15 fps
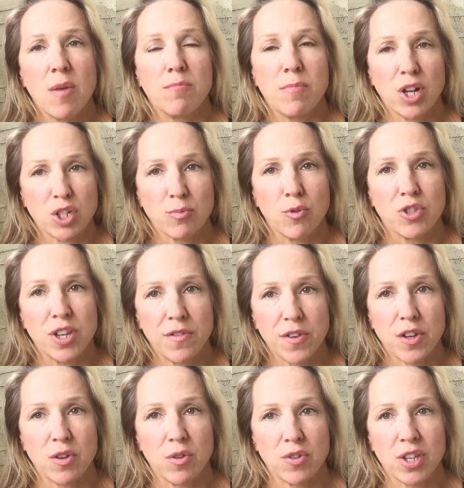much more
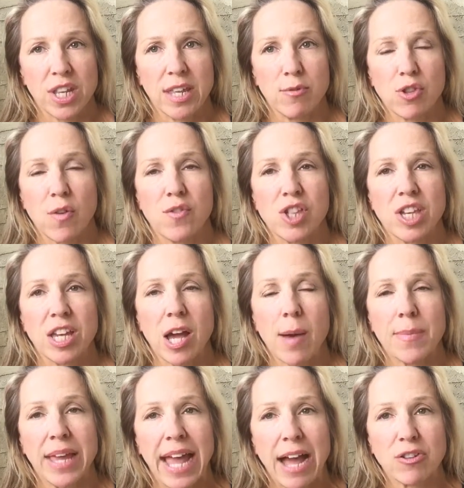difficult, and he was obviously
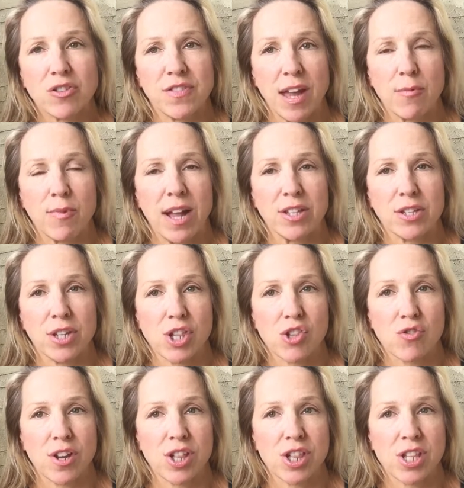coming out of that round in a
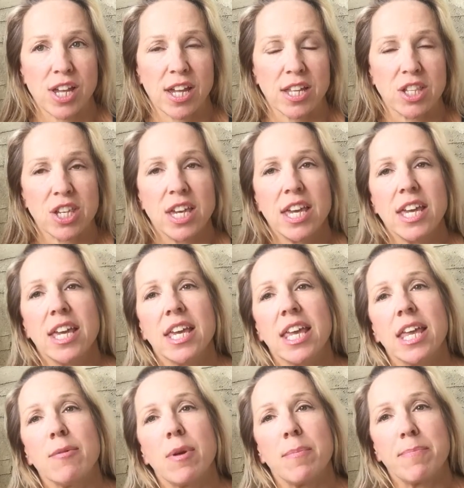stressed state.
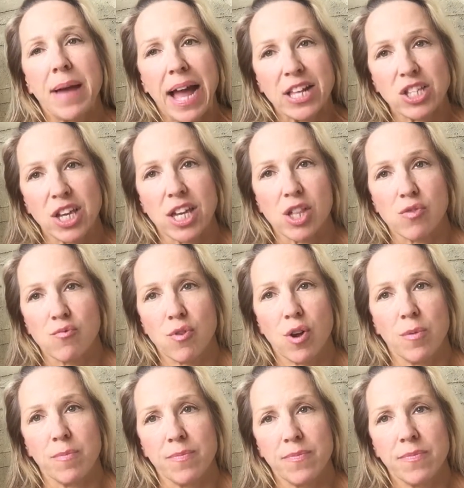He went back to his
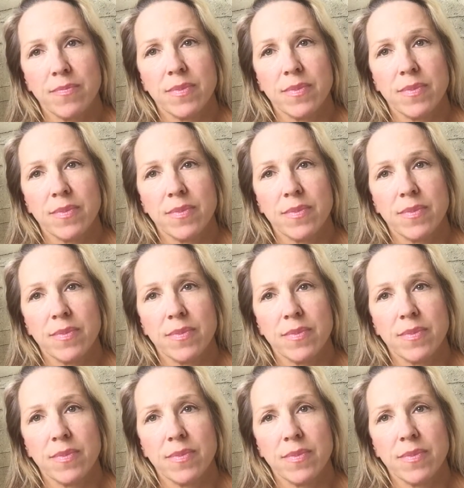room,